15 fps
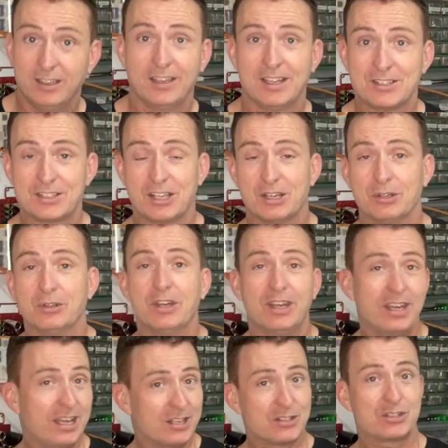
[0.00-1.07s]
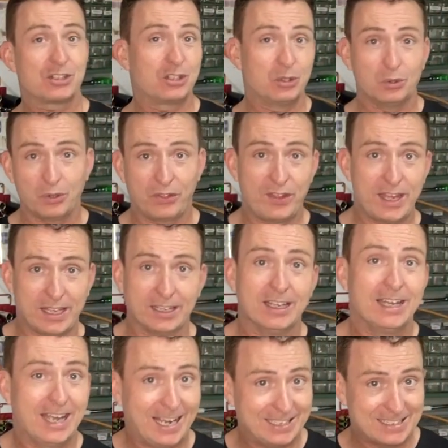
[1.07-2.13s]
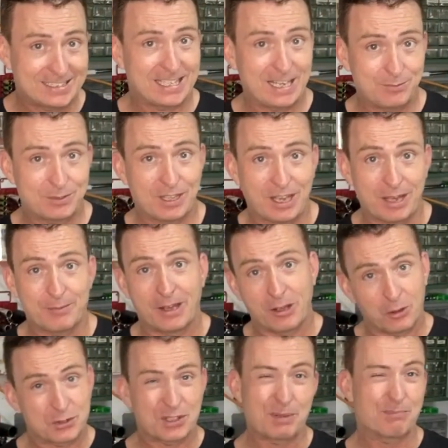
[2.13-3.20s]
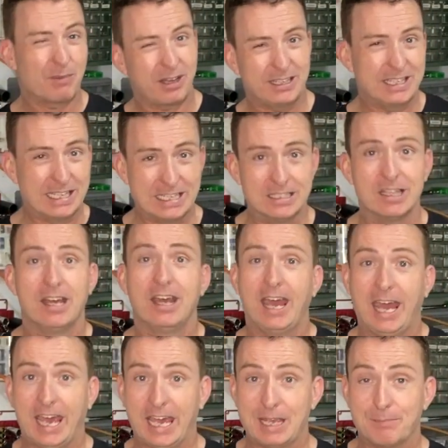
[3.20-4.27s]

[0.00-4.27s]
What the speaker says: And so here's the cool thing. At the same time, I also might need a